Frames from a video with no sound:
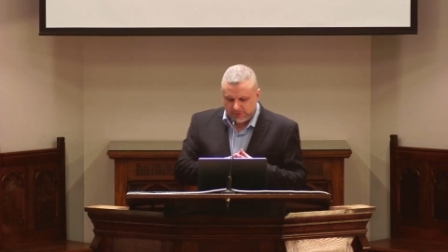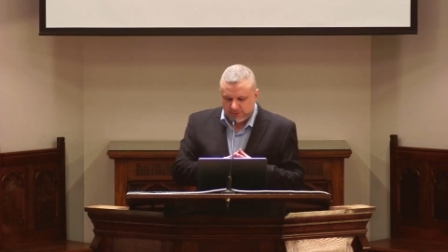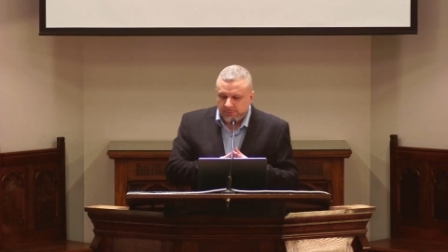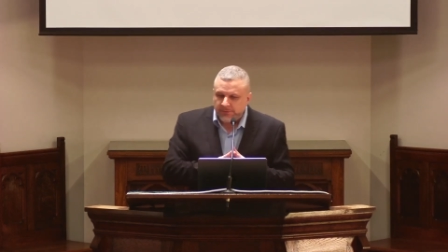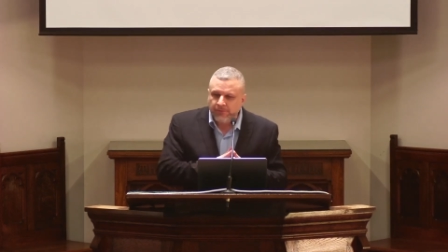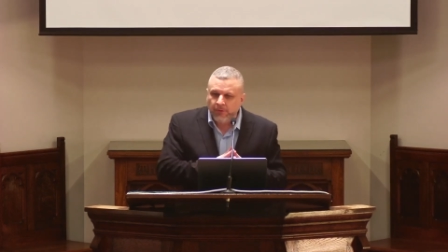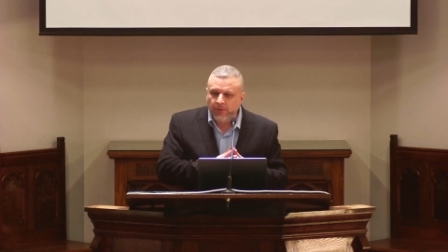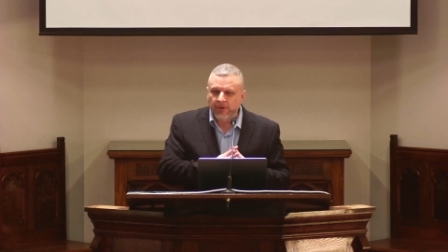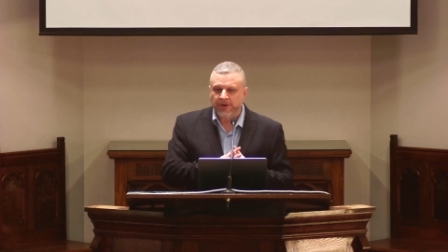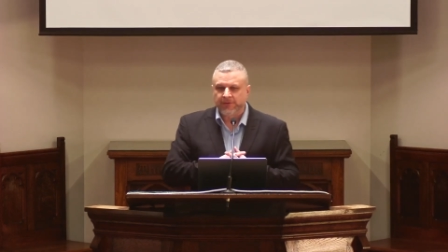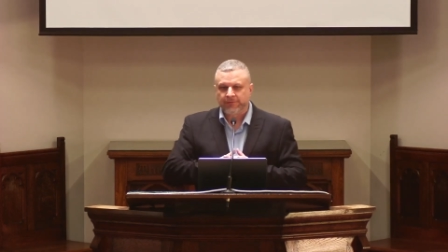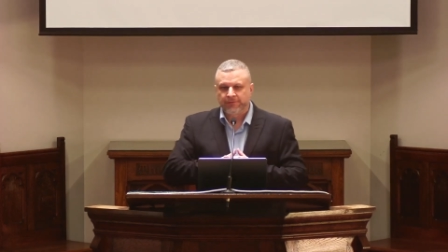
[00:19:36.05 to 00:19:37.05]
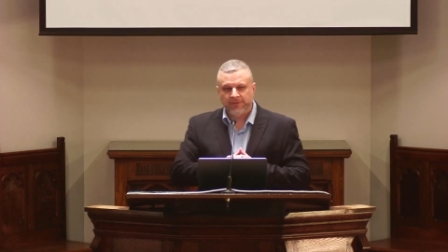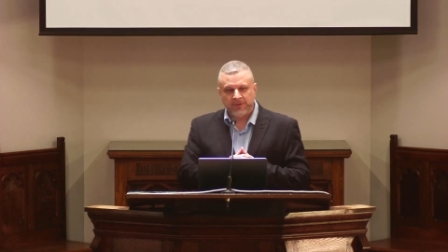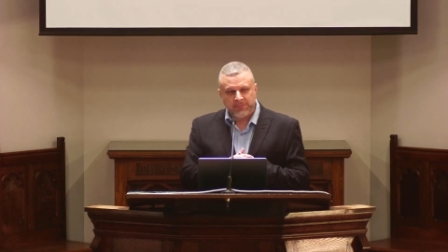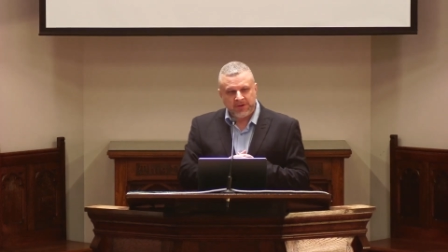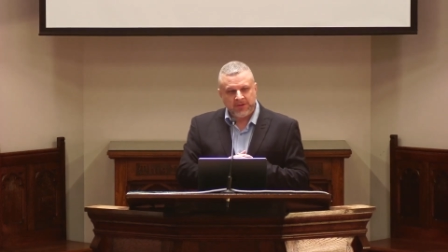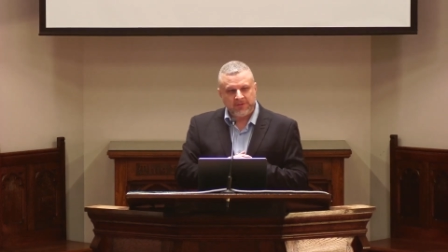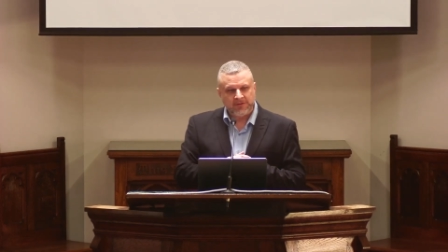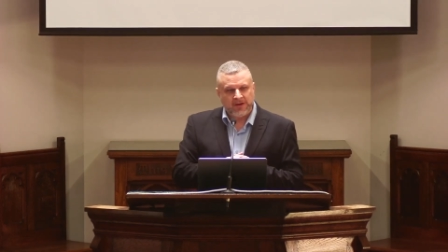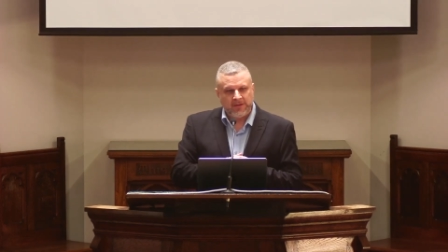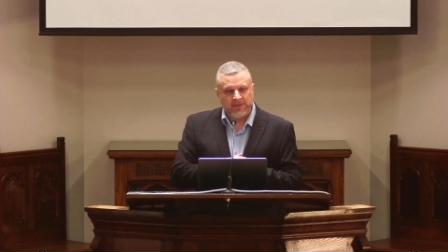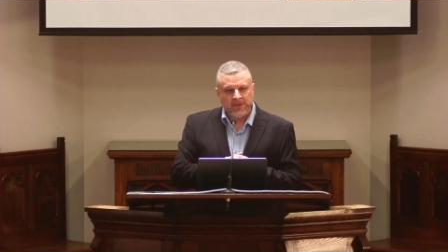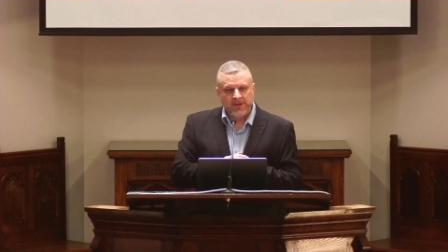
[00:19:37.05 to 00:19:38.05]
this before in the Philippines,
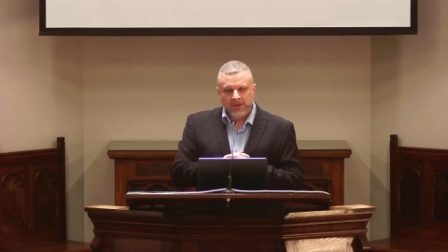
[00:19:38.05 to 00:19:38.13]
and